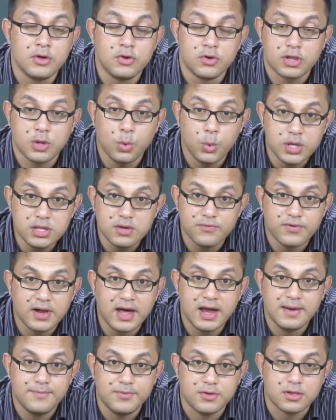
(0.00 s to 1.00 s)
So with the
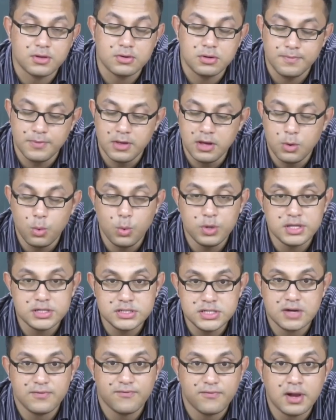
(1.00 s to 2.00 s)
fly episode, with the
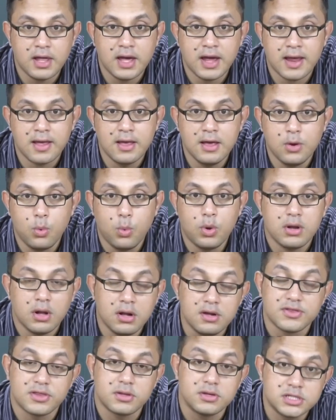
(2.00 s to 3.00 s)
dead fly, what
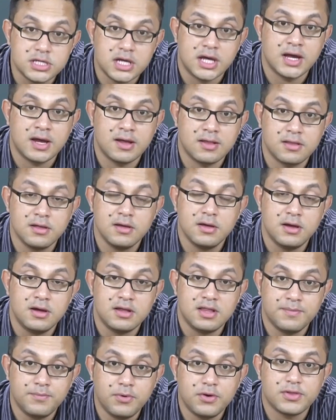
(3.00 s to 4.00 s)
also dies
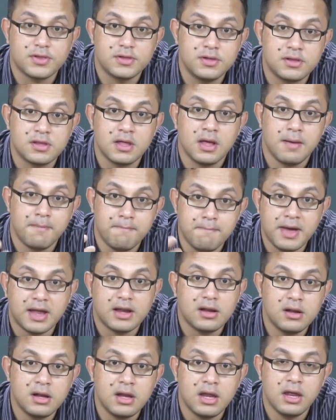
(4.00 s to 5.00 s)
is the boss's
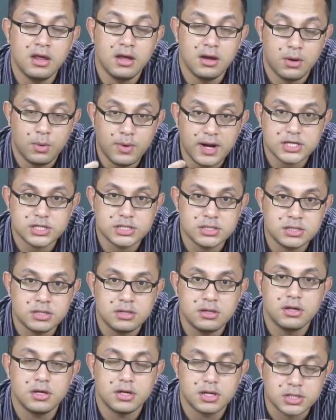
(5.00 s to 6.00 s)
manly,
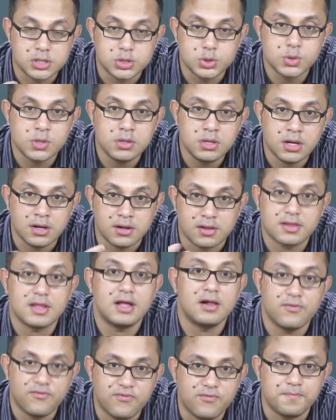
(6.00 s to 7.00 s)
rational, controlling
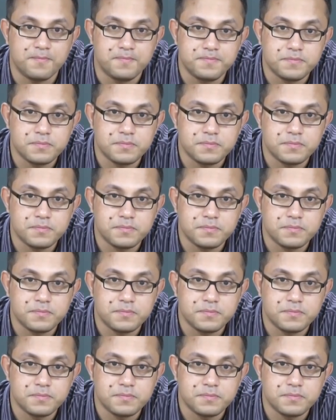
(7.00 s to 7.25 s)
self.